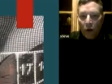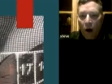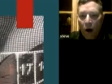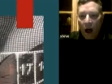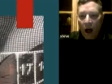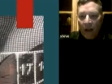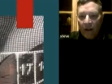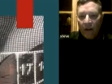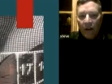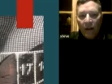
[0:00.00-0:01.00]
Pond.
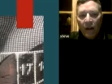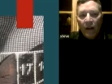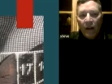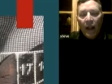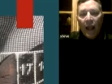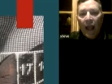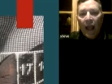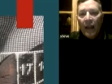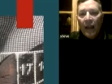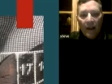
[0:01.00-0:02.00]

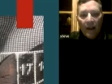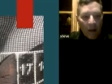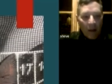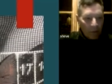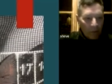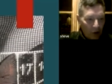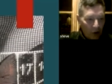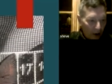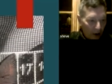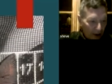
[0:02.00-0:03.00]
And um,
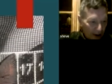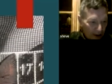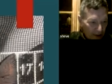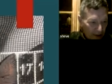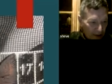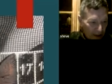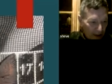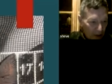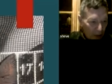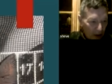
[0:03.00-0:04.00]
sorry, hit
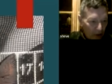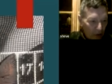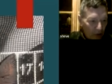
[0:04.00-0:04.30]
the button too